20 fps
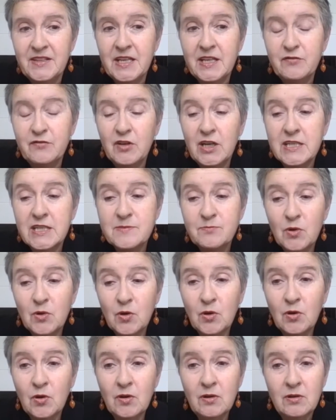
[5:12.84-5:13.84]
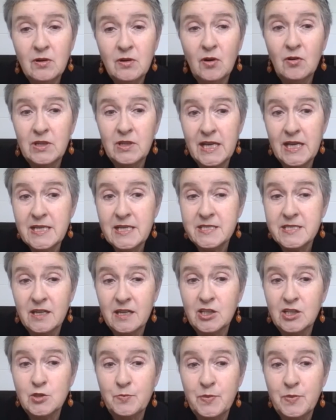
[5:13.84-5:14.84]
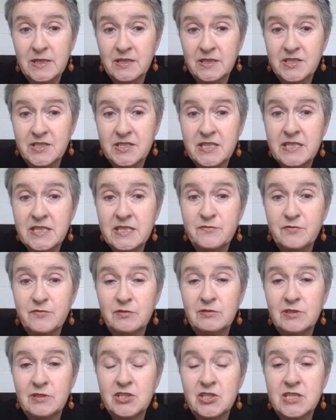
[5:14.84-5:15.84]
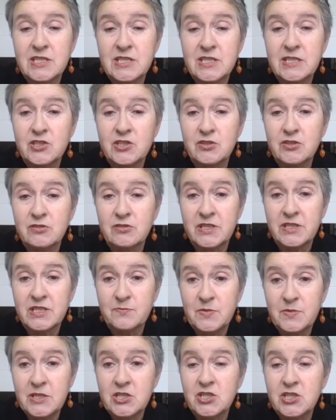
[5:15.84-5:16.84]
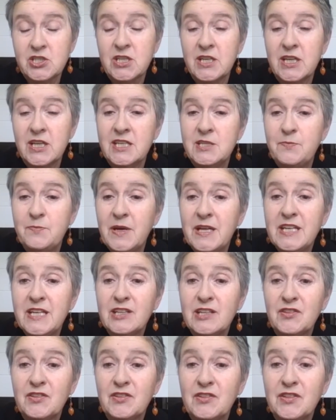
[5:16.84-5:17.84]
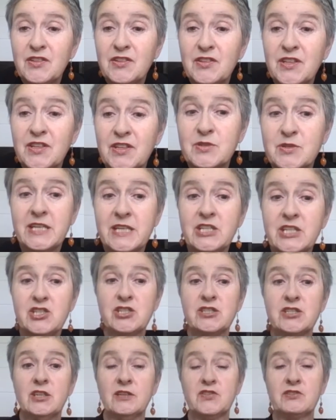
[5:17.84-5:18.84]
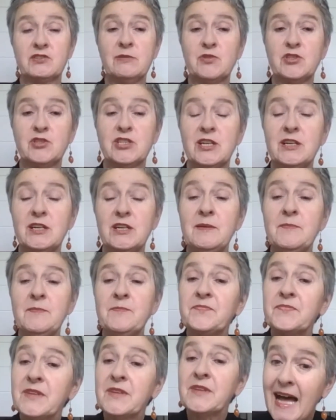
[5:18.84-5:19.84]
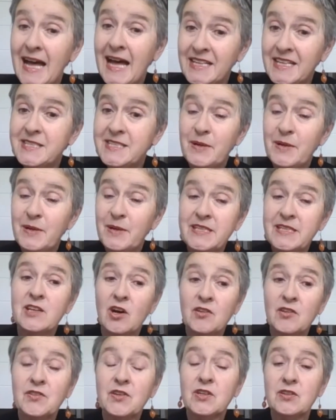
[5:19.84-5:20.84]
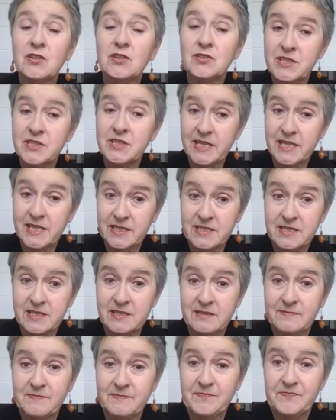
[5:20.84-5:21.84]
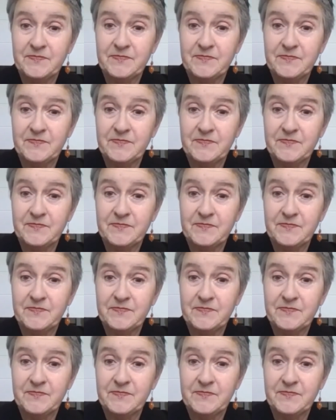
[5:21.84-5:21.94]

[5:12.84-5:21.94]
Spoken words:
They advised more or less harsh penalties for religiously injurious speech, depending on their interpretation of scripture and depending on the context,